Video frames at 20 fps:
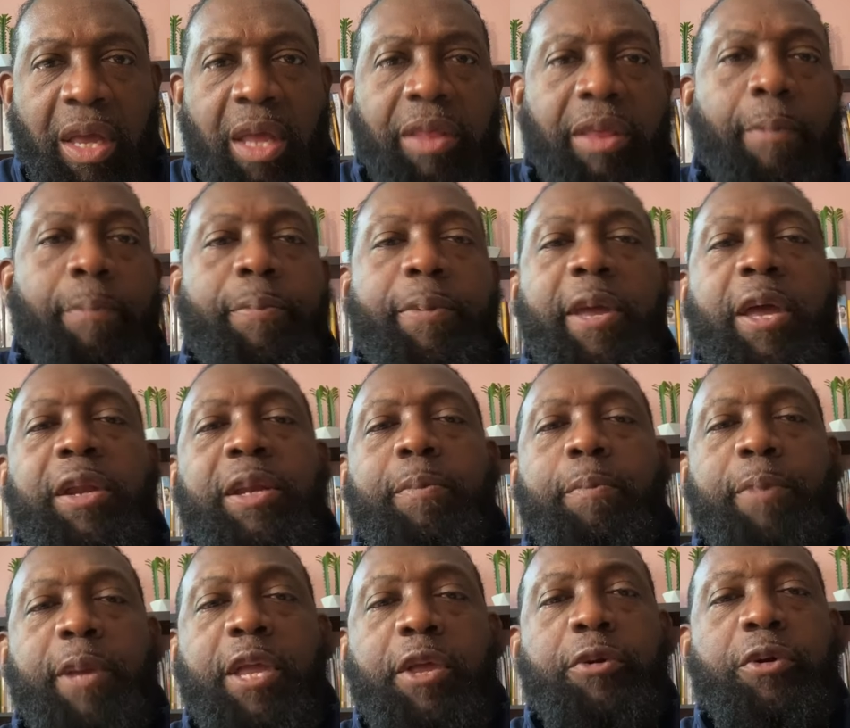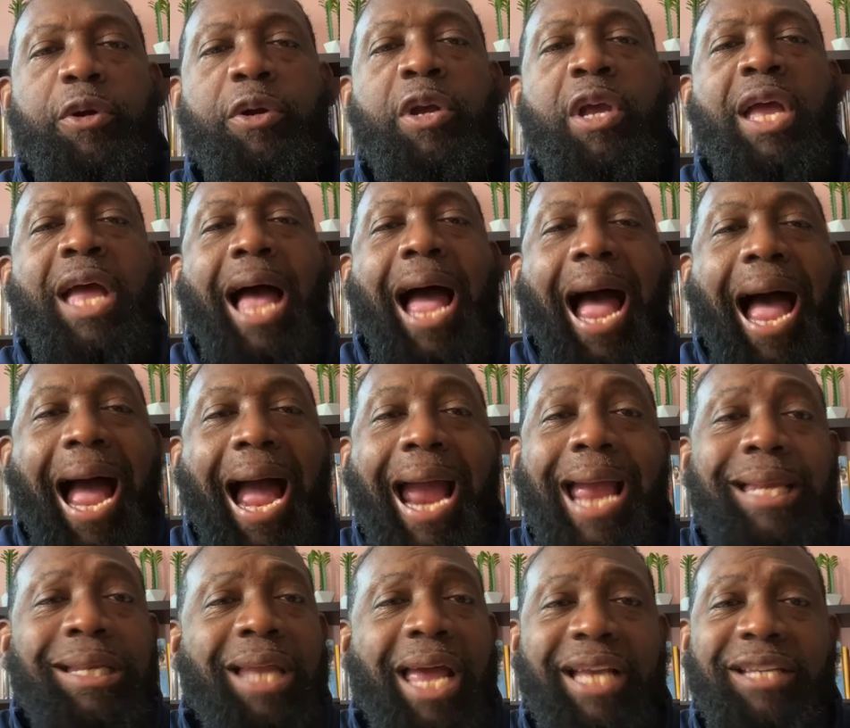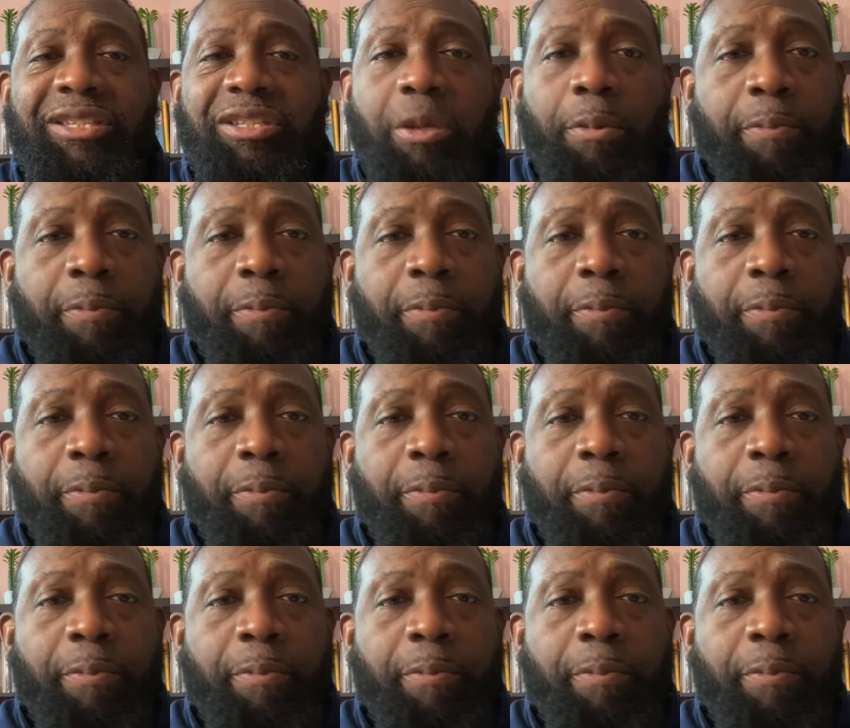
The Peter highlights the